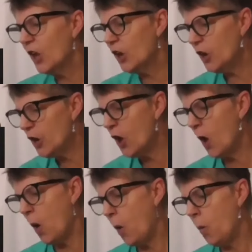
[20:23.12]

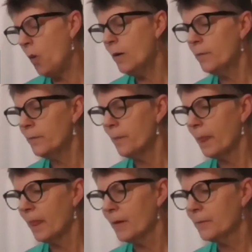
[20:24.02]
know,
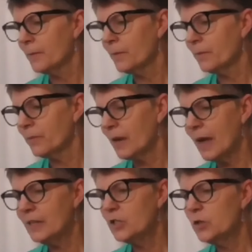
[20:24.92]

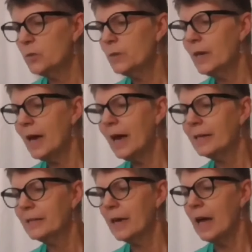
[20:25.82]
I do
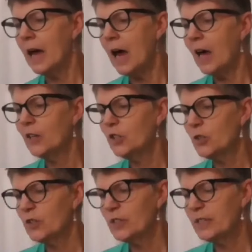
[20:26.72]
not
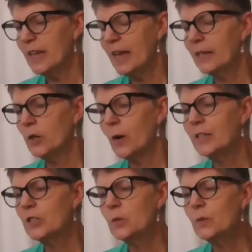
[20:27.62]
understand, or
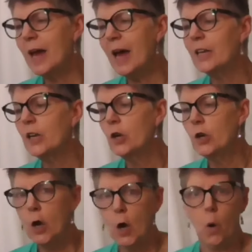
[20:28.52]
I do not
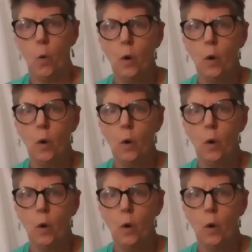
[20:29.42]
know.